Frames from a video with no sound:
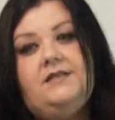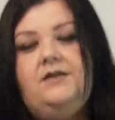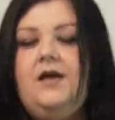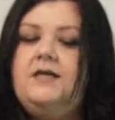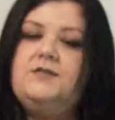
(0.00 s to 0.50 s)

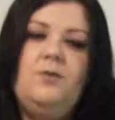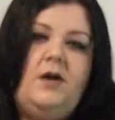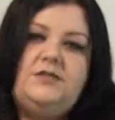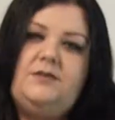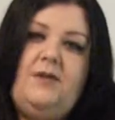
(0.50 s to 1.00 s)
You guys are
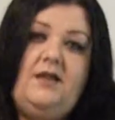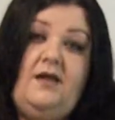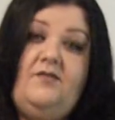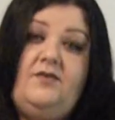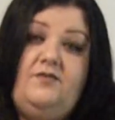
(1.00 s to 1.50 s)
watching my
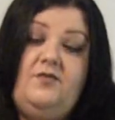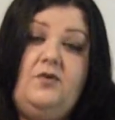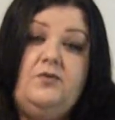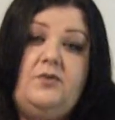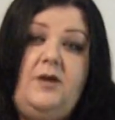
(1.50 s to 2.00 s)
life
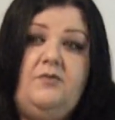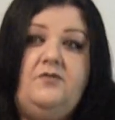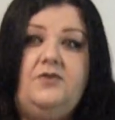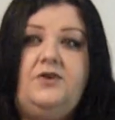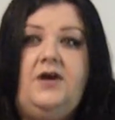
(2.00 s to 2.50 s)
unfold right
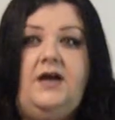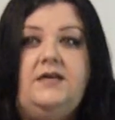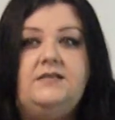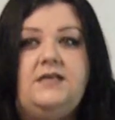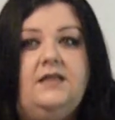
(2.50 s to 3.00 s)
before your
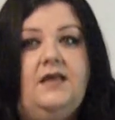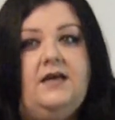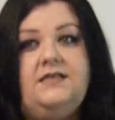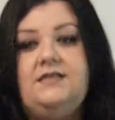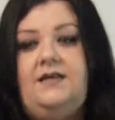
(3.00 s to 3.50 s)
eyes, and
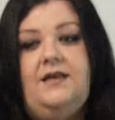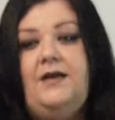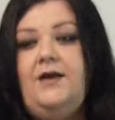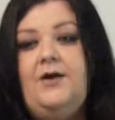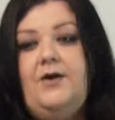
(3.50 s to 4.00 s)
like I said,